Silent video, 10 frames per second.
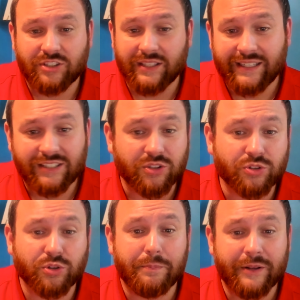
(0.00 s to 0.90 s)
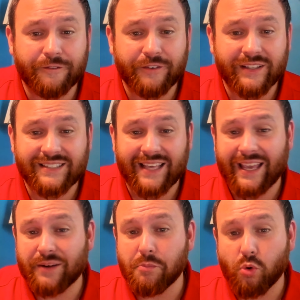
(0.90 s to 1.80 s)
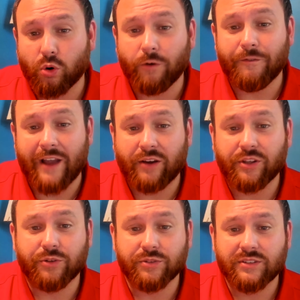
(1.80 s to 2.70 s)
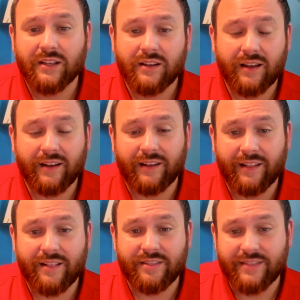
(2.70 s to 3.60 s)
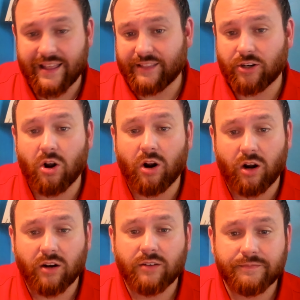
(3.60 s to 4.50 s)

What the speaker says: any social benefits, and moral values that there are.